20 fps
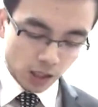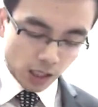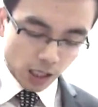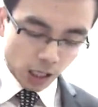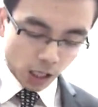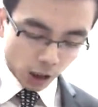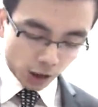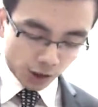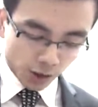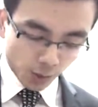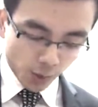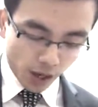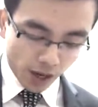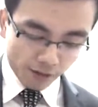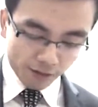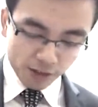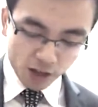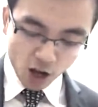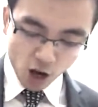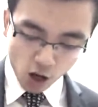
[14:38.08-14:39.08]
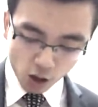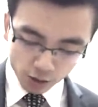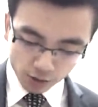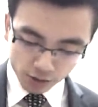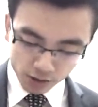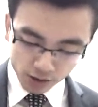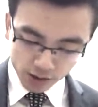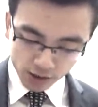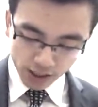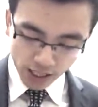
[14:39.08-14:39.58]
Also we have
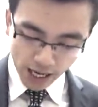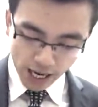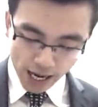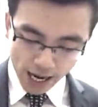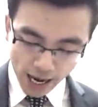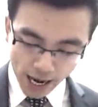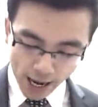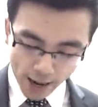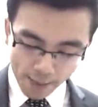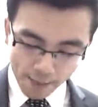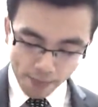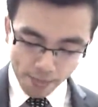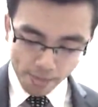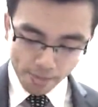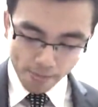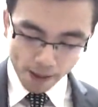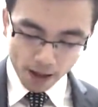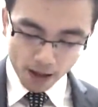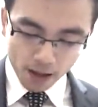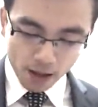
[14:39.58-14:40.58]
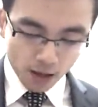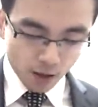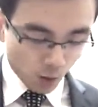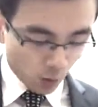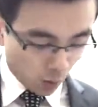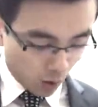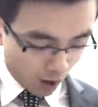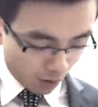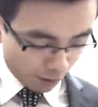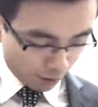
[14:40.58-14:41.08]
got the
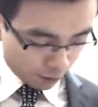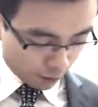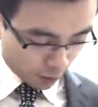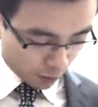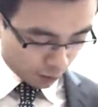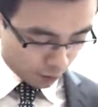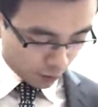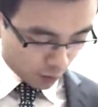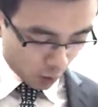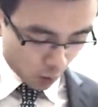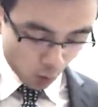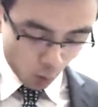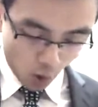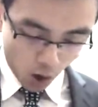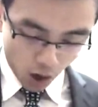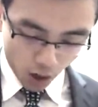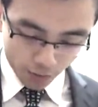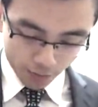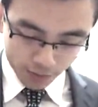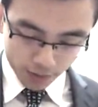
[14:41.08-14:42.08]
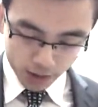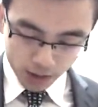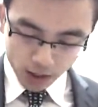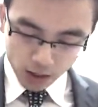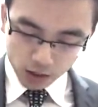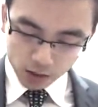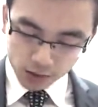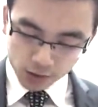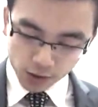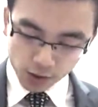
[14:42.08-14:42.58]
1,441
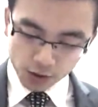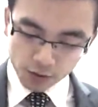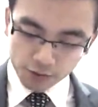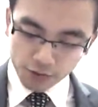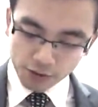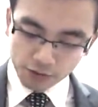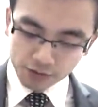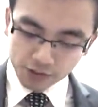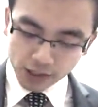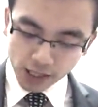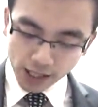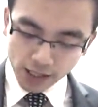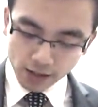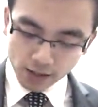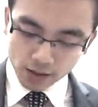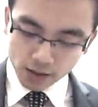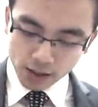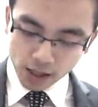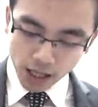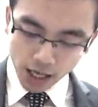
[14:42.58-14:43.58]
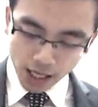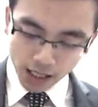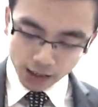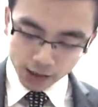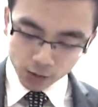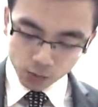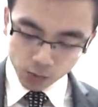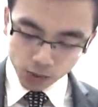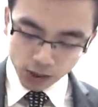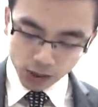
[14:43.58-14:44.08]
250,
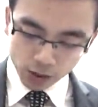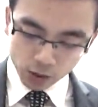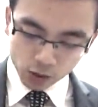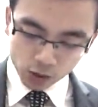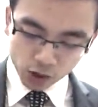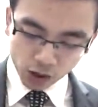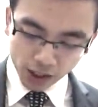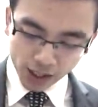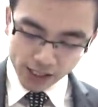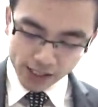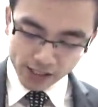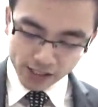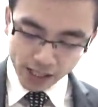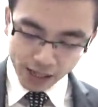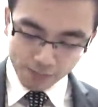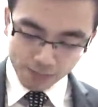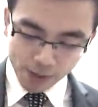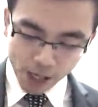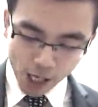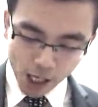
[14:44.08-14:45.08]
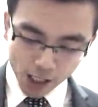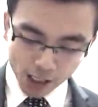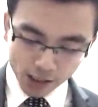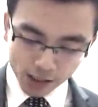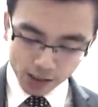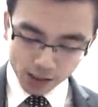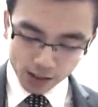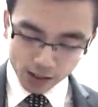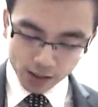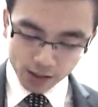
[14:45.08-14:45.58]
and we can chase that back